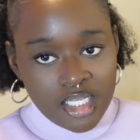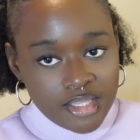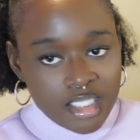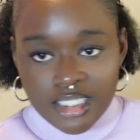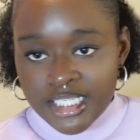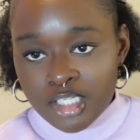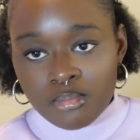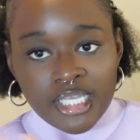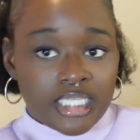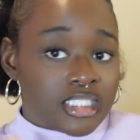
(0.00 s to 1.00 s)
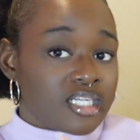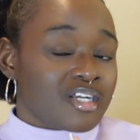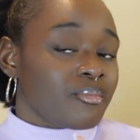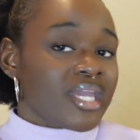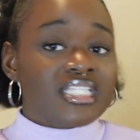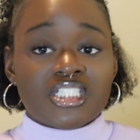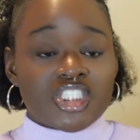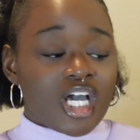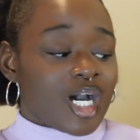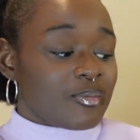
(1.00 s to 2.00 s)
author, Daniel Black, he did an amazing
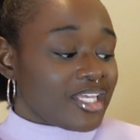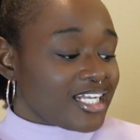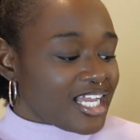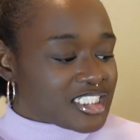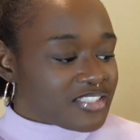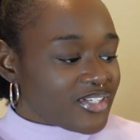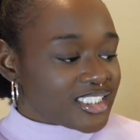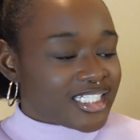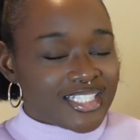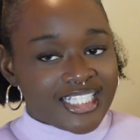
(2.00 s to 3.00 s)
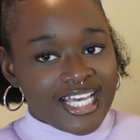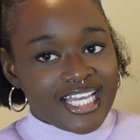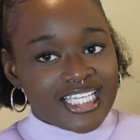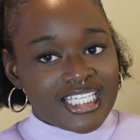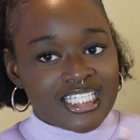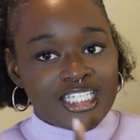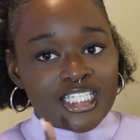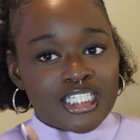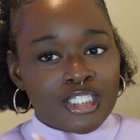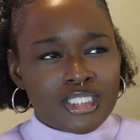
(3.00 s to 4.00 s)
job. And I actually found out that
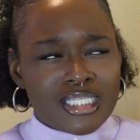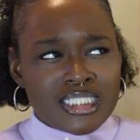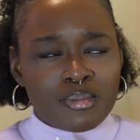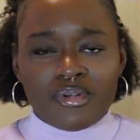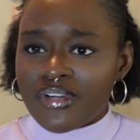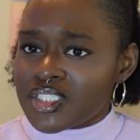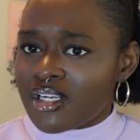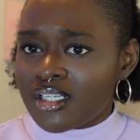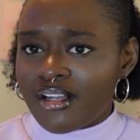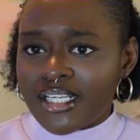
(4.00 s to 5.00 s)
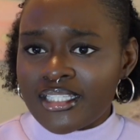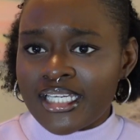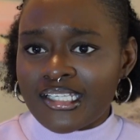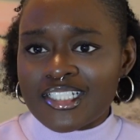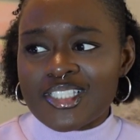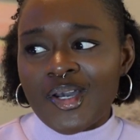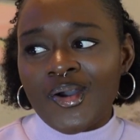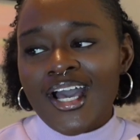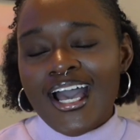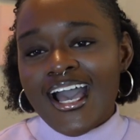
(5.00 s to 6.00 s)
he is a professor at Clark Atlanta.
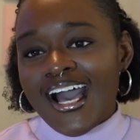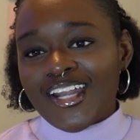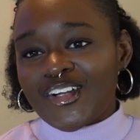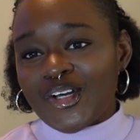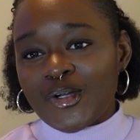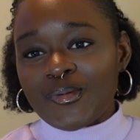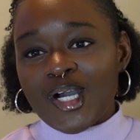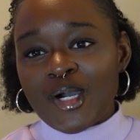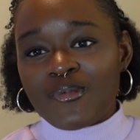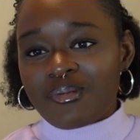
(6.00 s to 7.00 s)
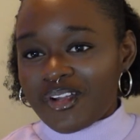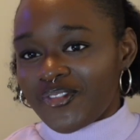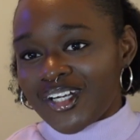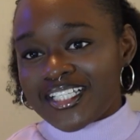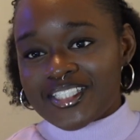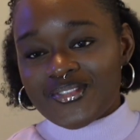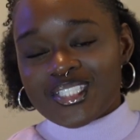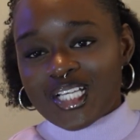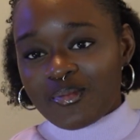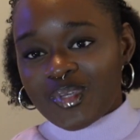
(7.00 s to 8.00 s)
So I don't know. One of my friends
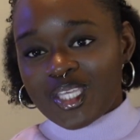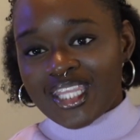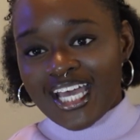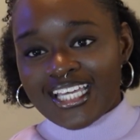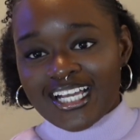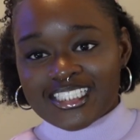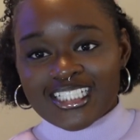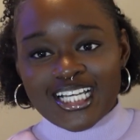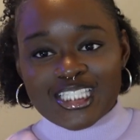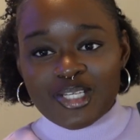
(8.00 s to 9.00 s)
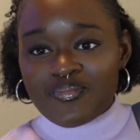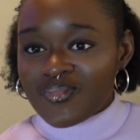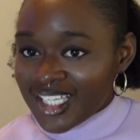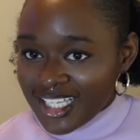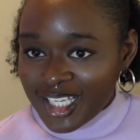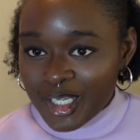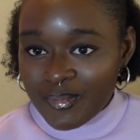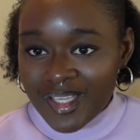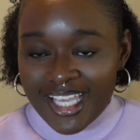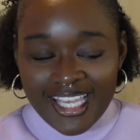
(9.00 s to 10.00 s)
was telling me that he actually got to meet
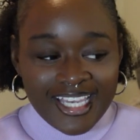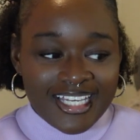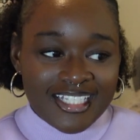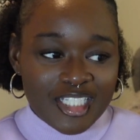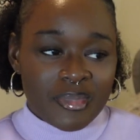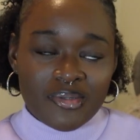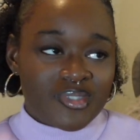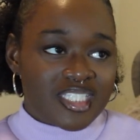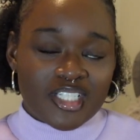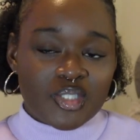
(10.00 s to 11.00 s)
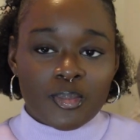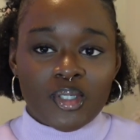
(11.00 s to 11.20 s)
him, and he was like super